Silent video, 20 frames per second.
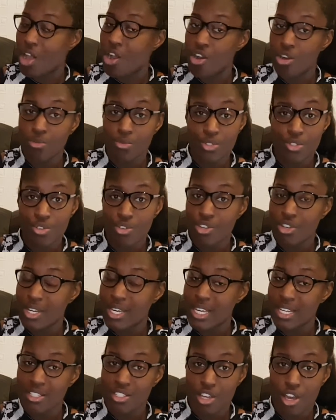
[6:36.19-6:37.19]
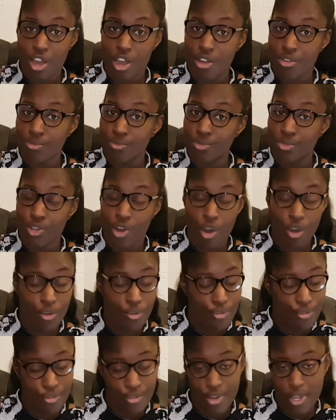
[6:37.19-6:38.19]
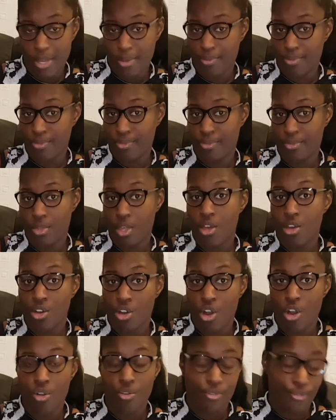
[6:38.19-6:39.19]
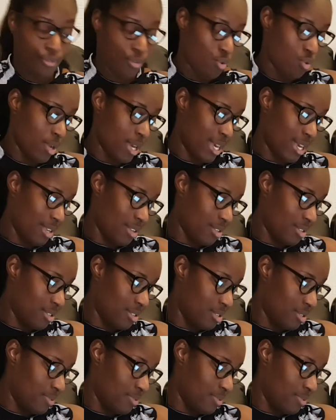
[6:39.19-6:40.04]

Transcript: homeschool your kids, girl. Go for it. Go for it.